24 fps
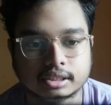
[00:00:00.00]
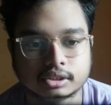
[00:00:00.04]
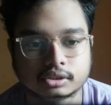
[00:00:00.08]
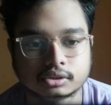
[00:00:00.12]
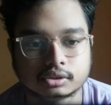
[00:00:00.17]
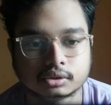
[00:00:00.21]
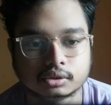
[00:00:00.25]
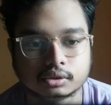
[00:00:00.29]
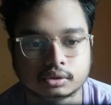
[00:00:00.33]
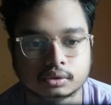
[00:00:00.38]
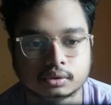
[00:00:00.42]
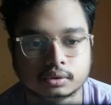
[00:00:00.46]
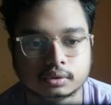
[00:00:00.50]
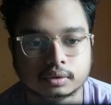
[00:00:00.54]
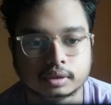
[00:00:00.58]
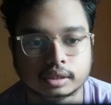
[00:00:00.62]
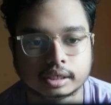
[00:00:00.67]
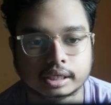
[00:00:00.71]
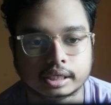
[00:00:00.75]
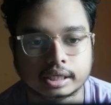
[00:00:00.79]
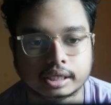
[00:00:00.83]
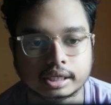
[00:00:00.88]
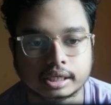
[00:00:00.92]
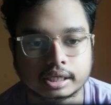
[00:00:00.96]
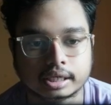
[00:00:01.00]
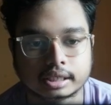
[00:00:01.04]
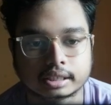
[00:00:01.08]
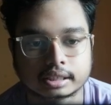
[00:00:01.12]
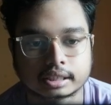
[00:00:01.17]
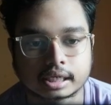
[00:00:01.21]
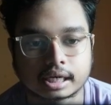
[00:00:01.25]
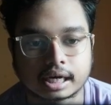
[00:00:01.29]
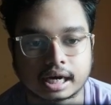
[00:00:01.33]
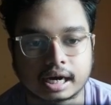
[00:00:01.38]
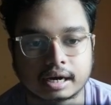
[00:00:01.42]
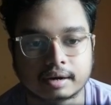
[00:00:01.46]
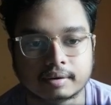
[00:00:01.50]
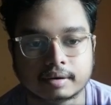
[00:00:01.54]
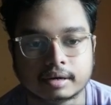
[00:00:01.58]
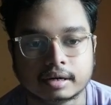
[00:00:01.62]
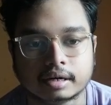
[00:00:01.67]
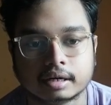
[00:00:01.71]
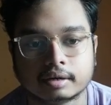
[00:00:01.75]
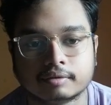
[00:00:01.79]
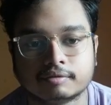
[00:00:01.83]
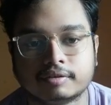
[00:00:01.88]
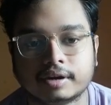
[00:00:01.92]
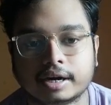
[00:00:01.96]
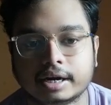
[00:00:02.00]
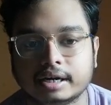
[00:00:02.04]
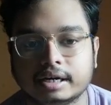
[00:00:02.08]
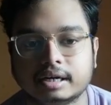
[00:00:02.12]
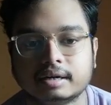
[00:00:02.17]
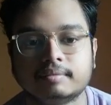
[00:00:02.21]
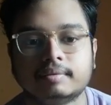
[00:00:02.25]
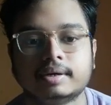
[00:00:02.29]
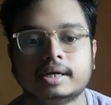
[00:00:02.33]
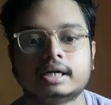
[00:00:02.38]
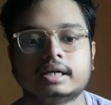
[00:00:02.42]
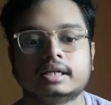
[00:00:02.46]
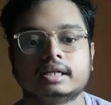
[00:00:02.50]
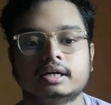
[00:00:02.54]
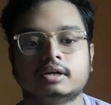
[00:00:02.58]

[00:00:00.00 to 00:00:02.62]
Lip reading: So here is a phantom atom.